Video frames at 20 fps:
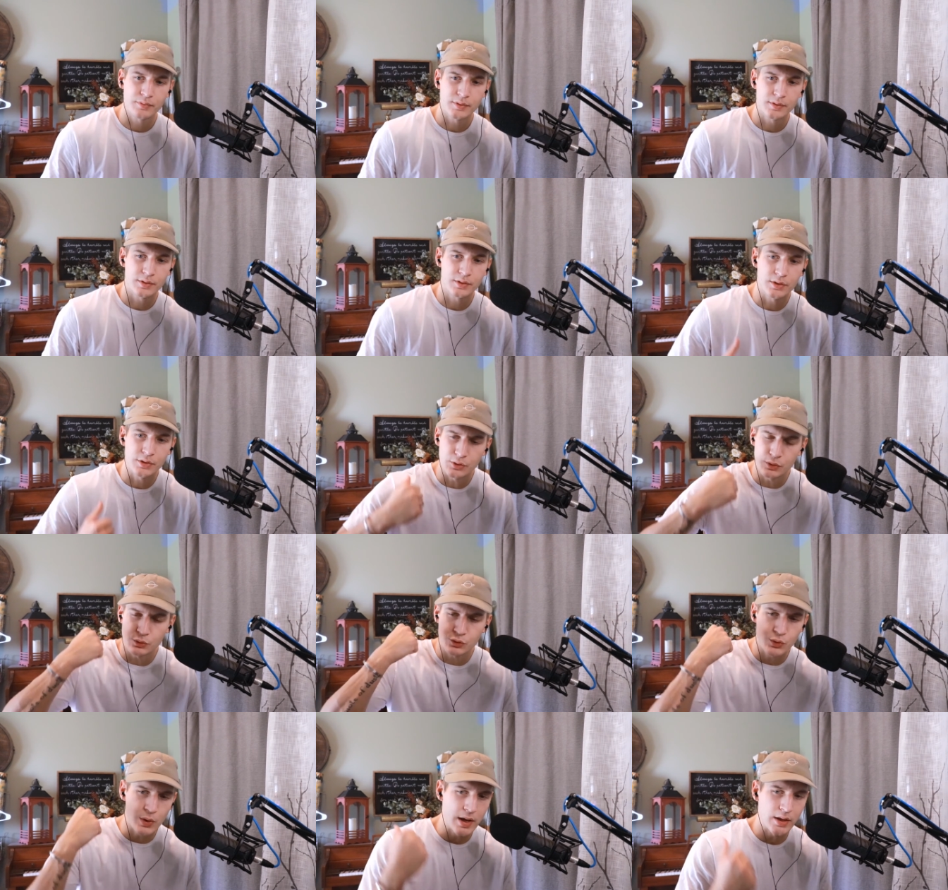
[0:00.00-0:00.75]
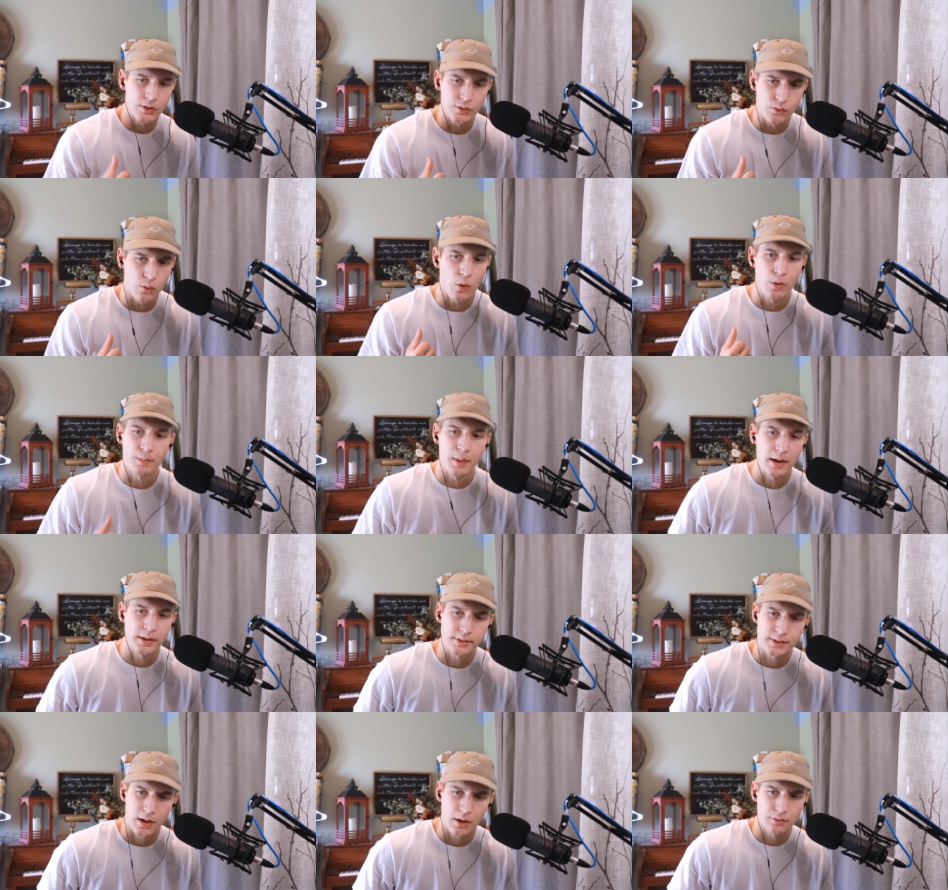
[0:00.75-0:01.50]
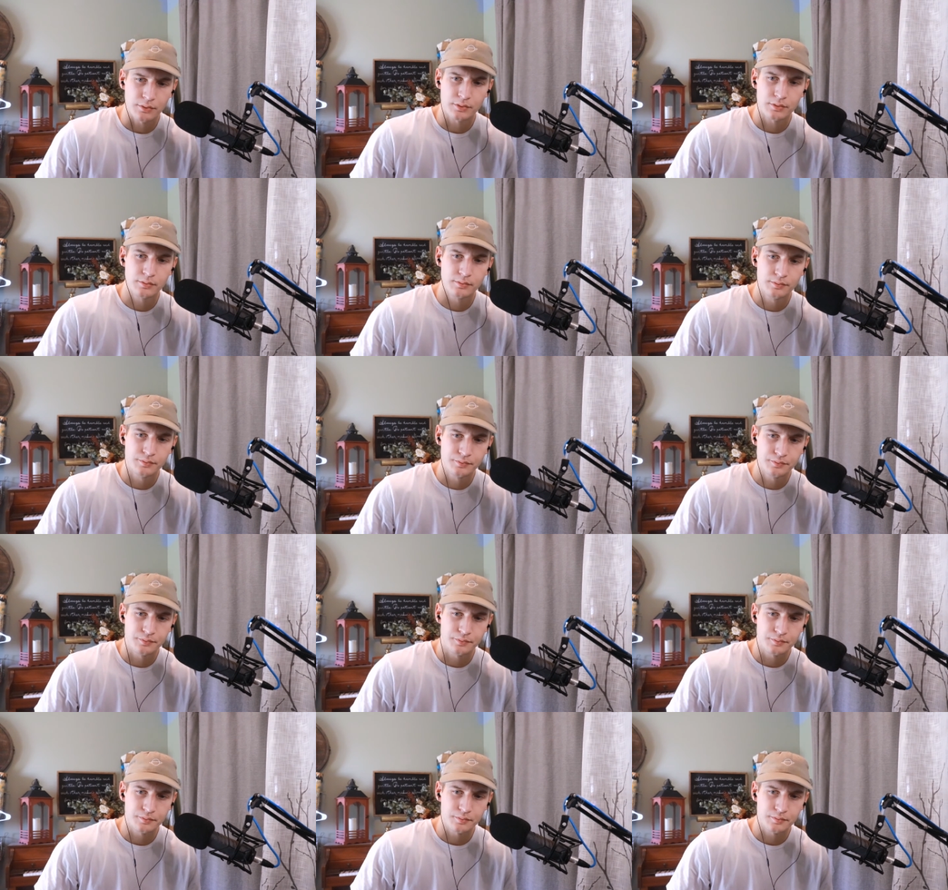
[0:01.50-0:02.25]
to transform myself.
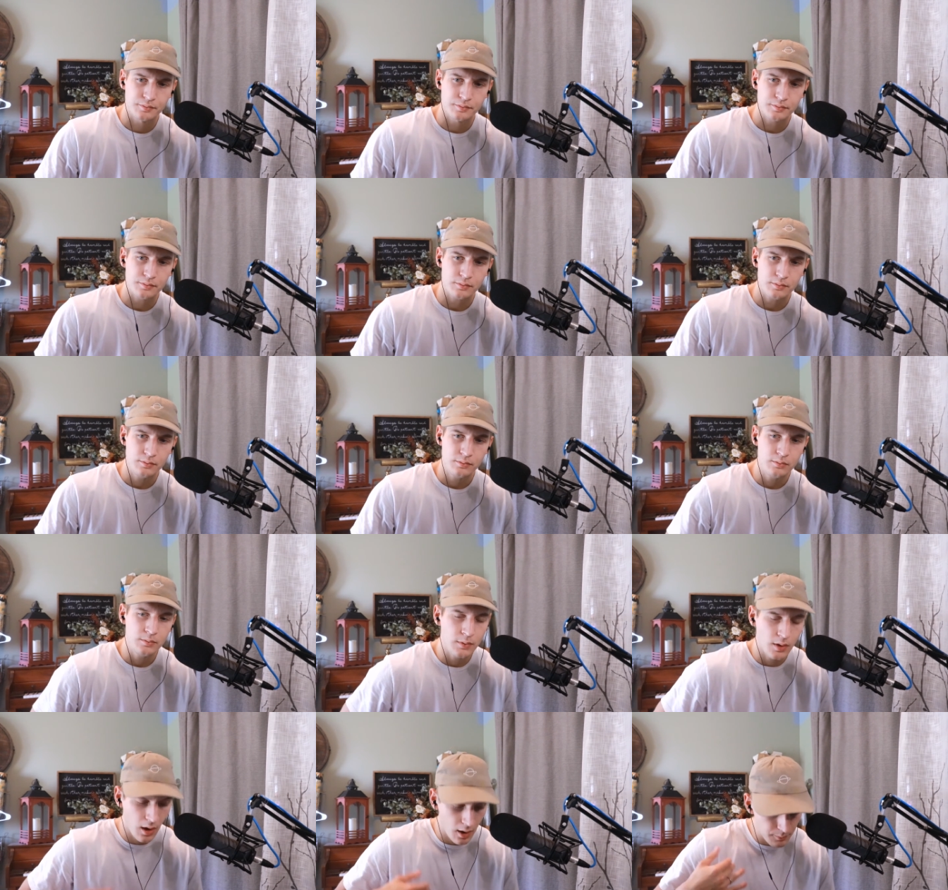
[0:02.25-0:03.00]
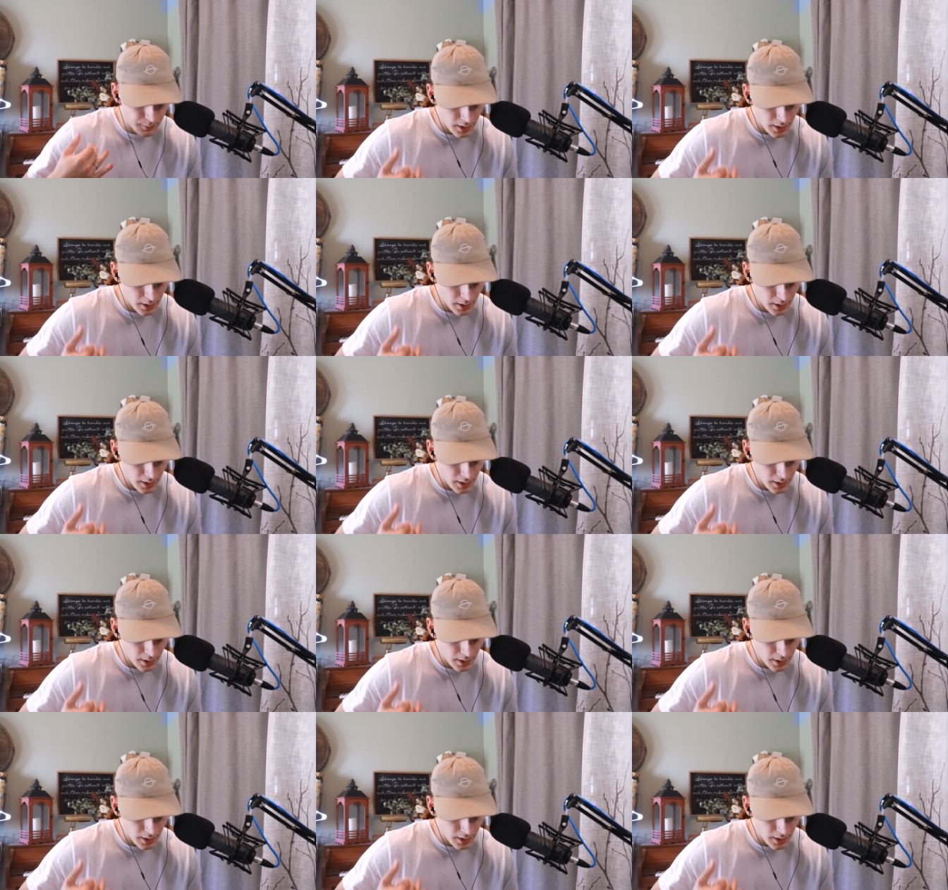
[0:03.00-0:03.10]
I'm